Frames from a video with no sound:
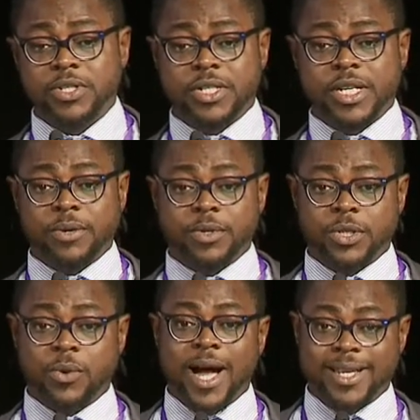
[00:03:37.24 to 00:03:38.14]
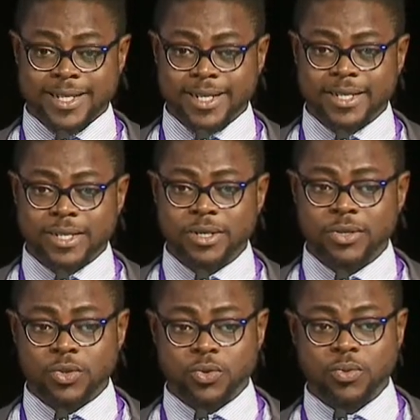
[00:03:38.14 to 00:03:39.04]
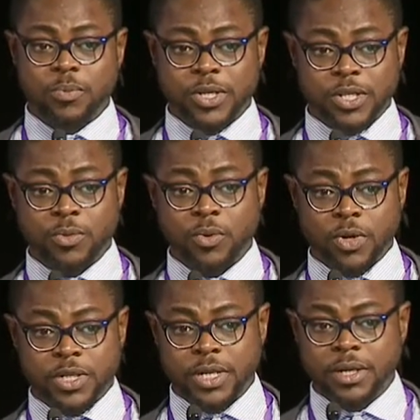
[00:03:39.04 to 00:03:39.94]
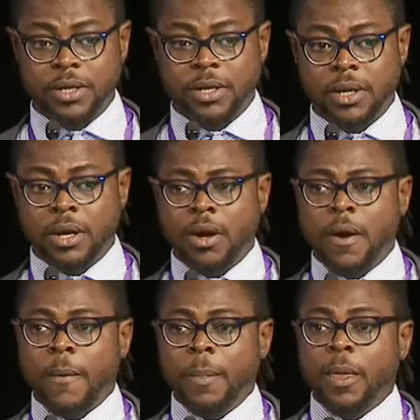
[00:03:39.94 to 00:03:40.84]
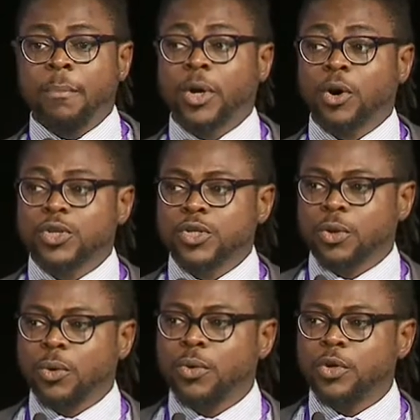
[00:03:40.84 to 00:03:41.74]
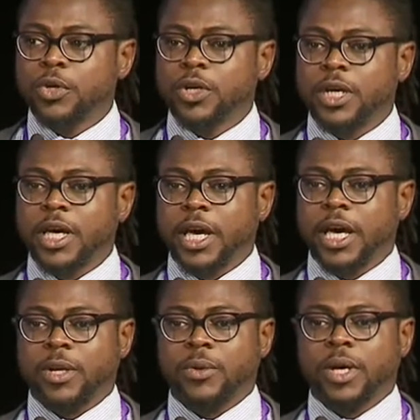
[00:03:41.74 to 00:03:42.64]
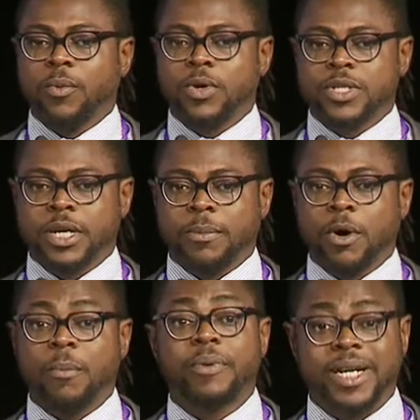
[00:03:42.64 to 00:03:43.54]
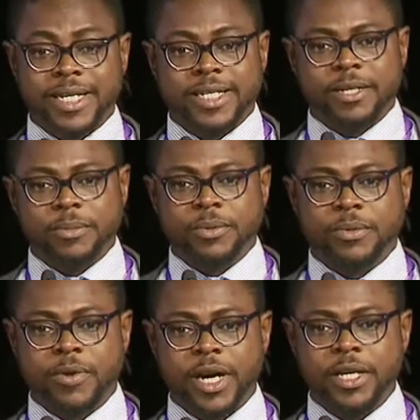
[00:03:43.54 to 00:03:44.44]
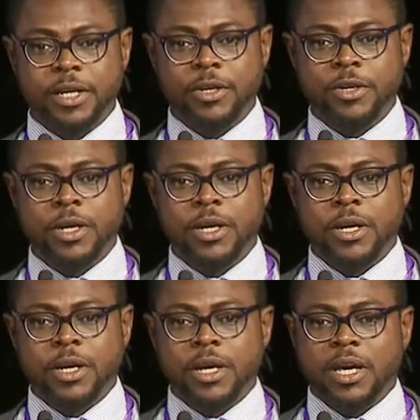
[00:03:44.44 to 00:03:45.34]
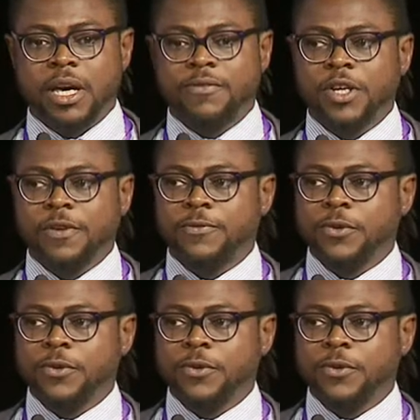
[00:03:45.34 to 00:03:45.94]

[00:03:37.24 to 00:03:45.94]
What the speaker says: just that there was low access to potable water, but also it was unpredictable, right? It would